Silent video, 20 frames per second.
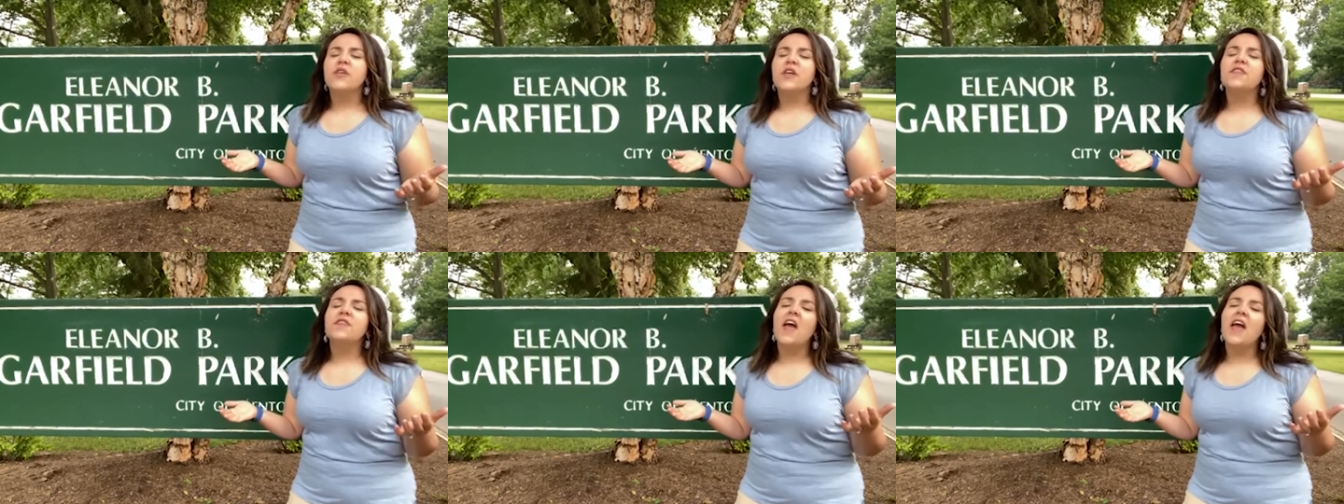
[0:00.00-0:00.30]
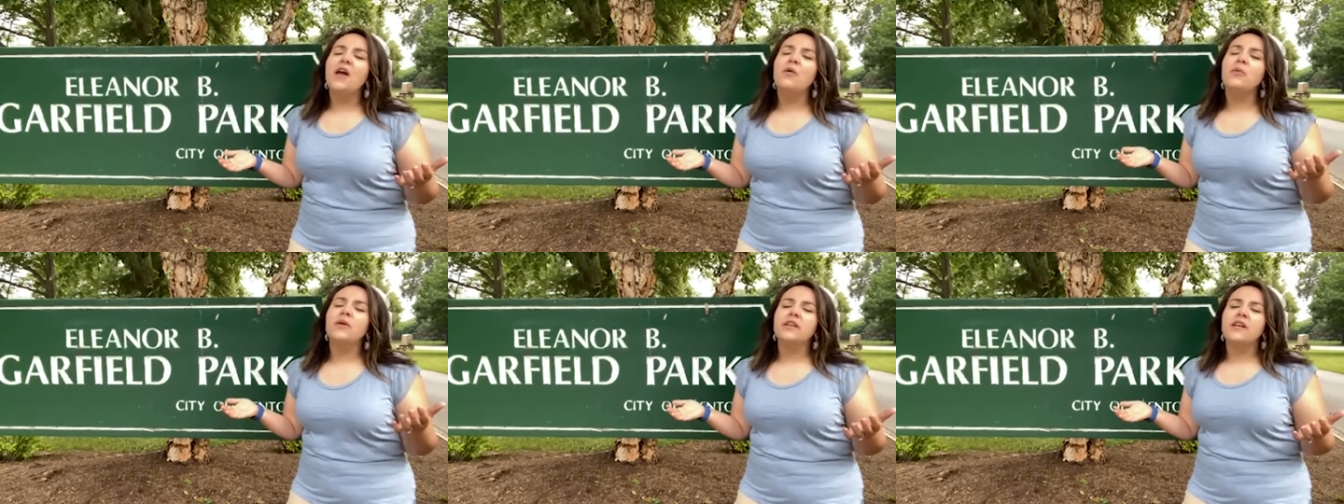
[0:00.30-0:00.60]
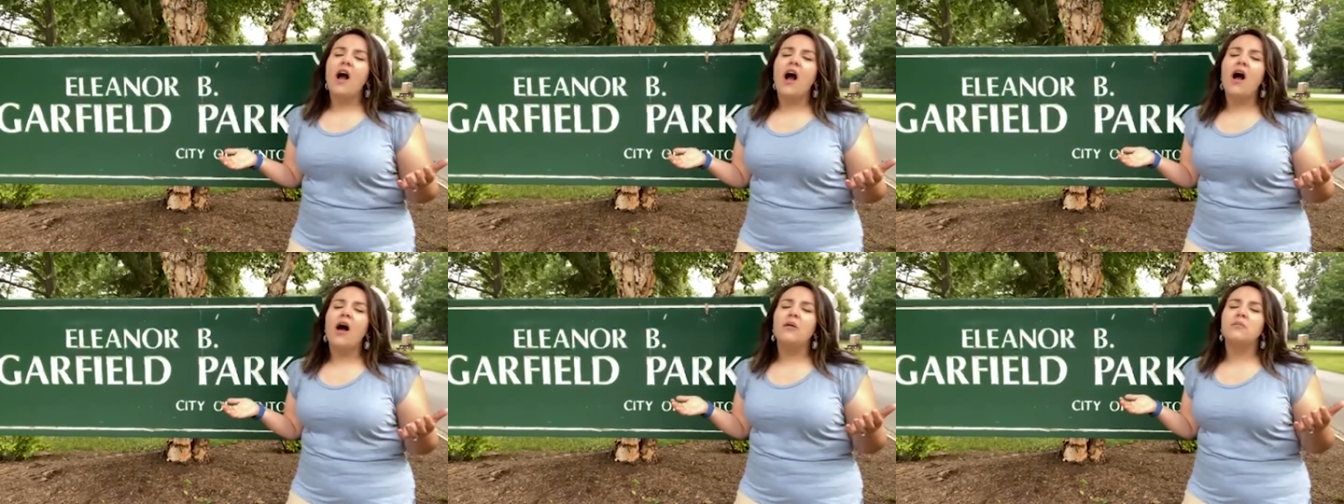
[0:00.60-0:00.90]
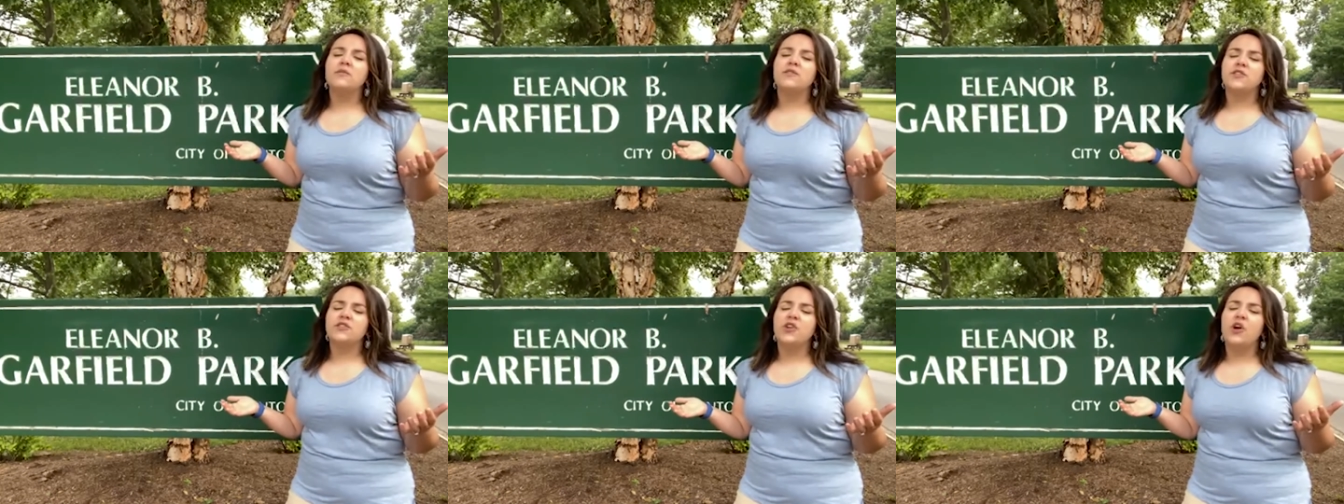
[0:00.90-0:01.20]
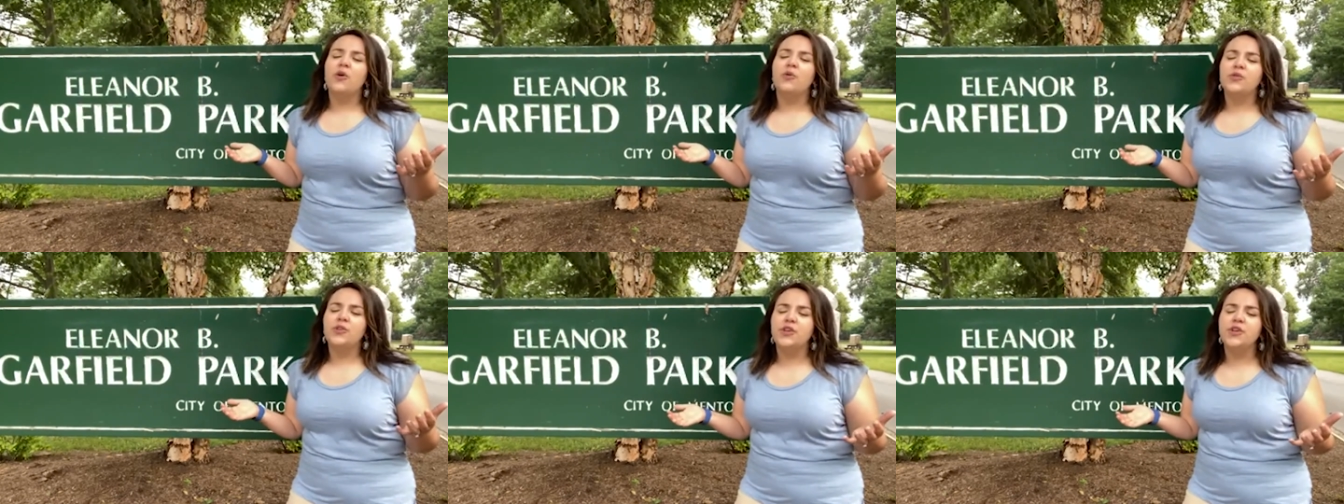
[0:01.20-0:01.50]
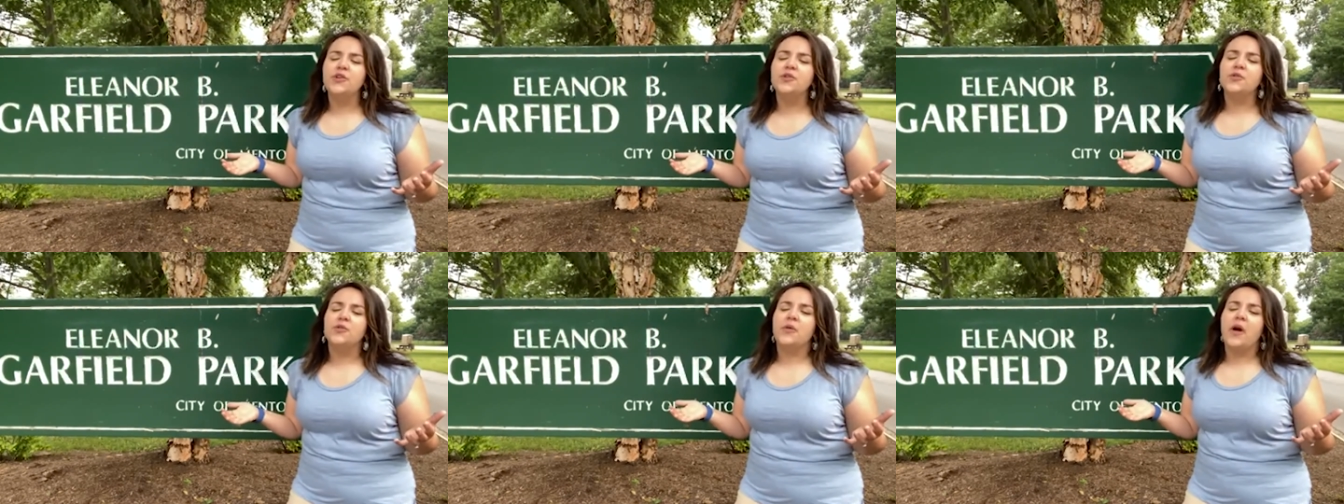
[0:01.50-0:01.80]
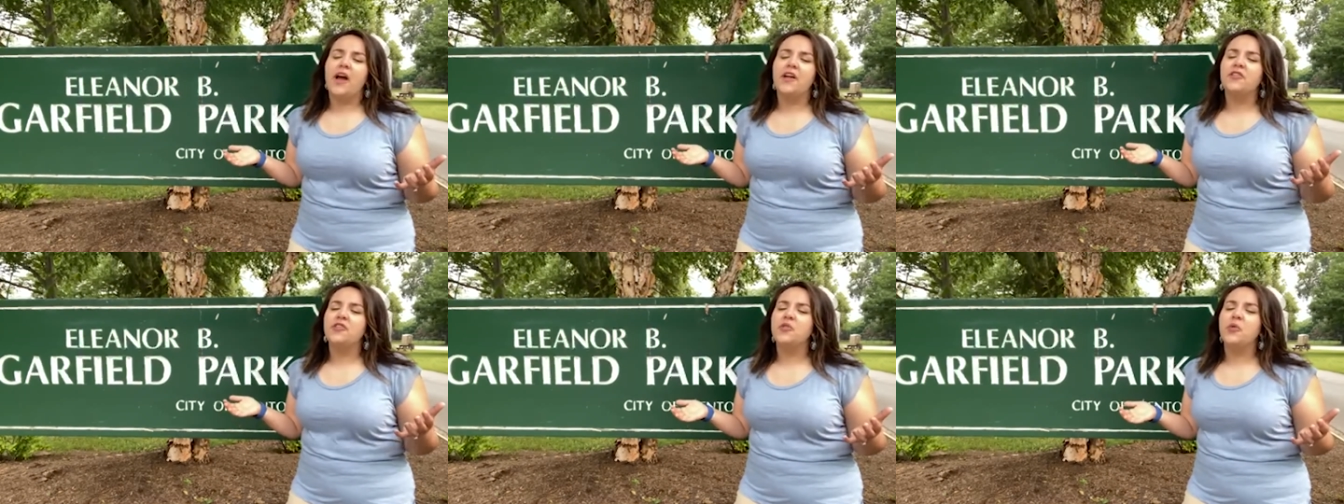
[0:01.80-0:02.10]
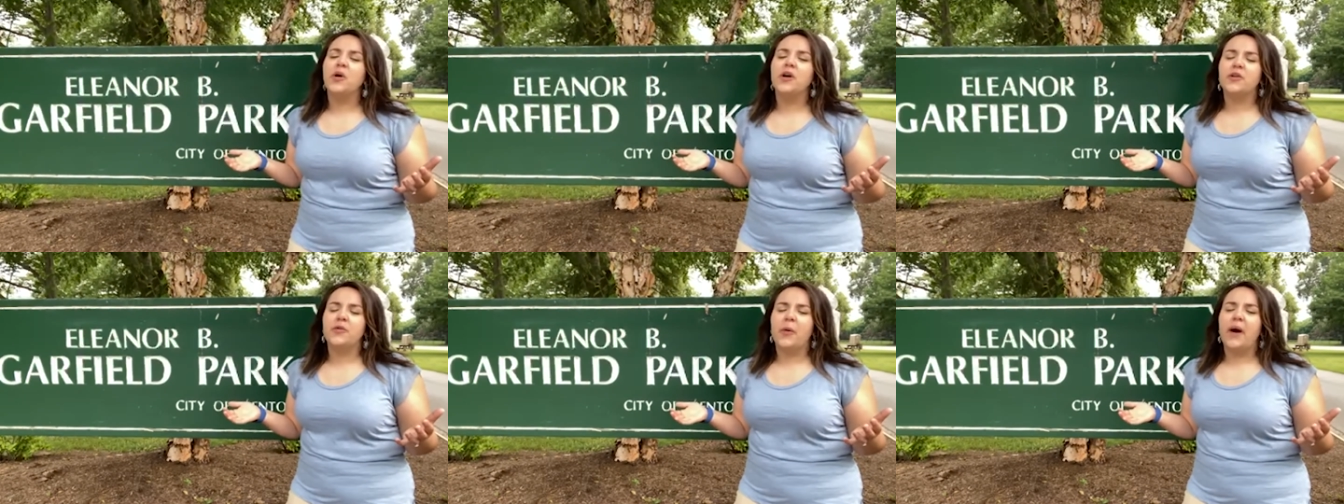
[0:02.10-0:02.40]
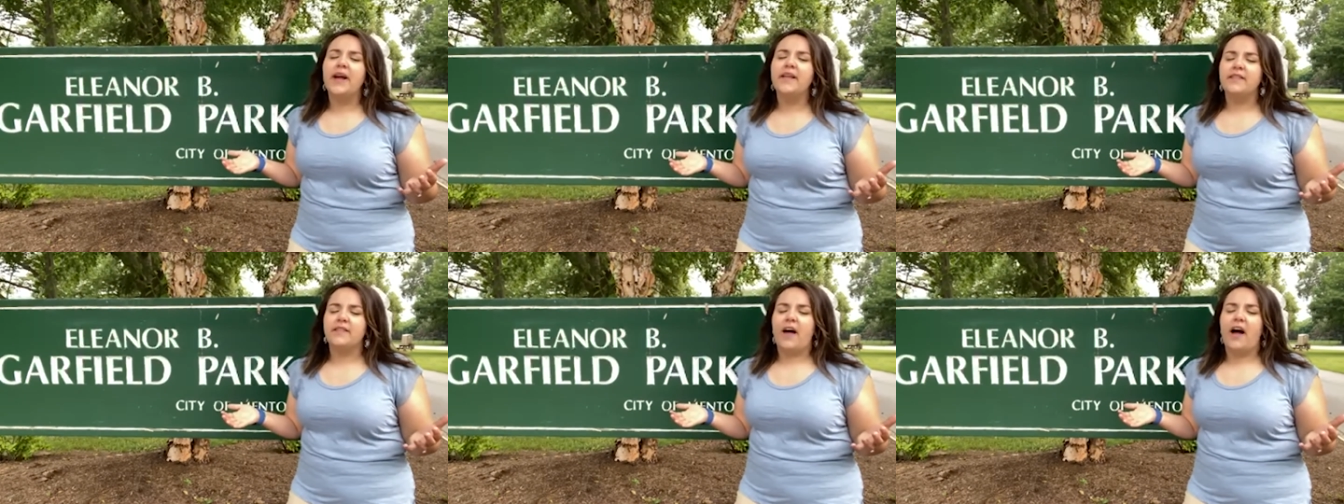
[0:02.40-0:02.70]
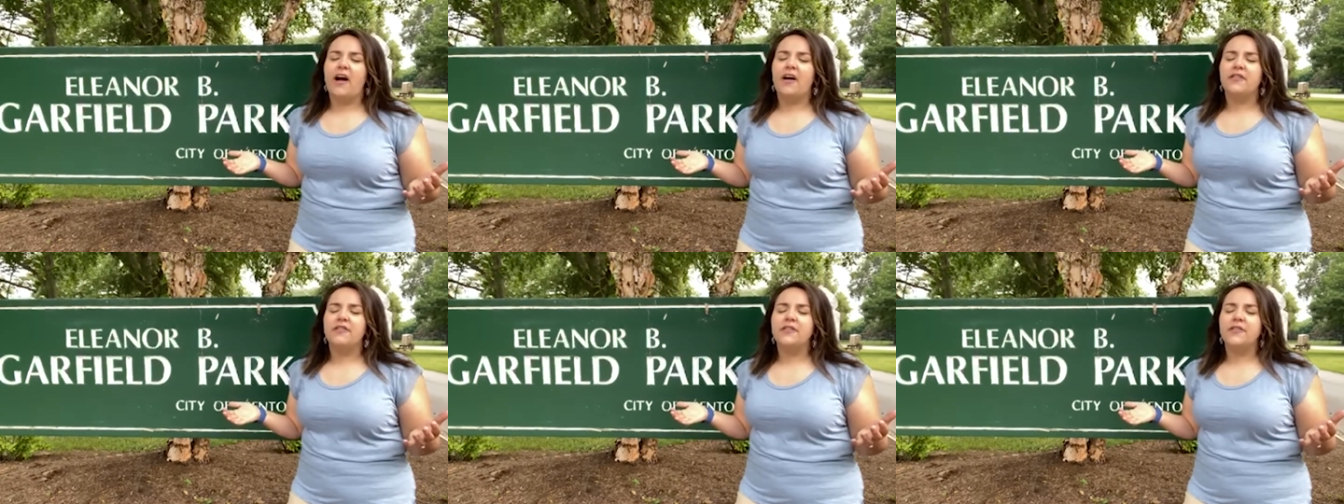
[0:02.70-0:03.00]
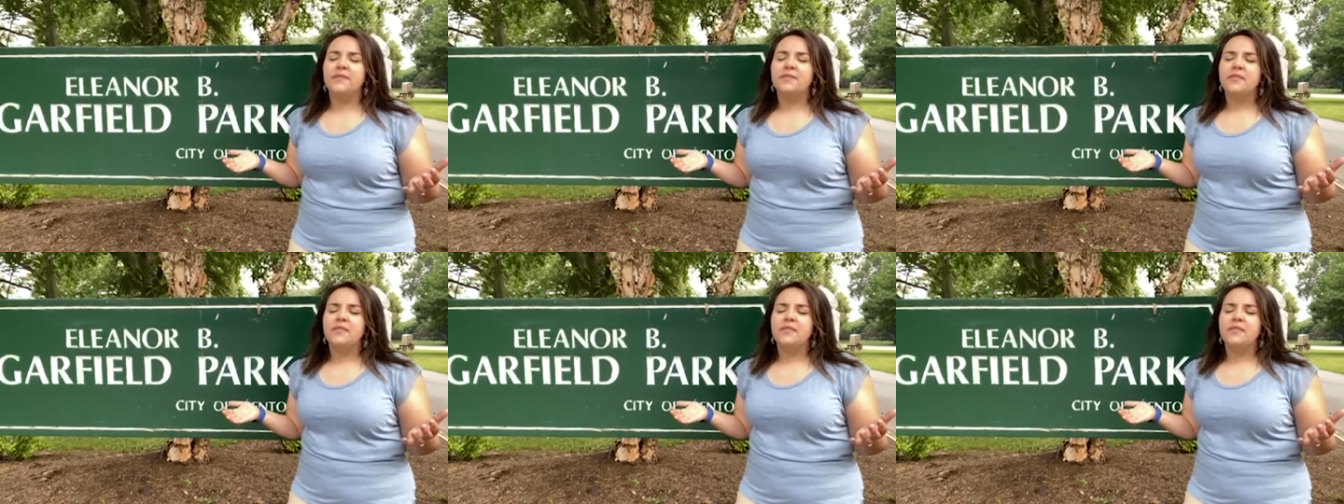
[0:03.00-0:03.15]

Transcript: that they would come to know you and your great love.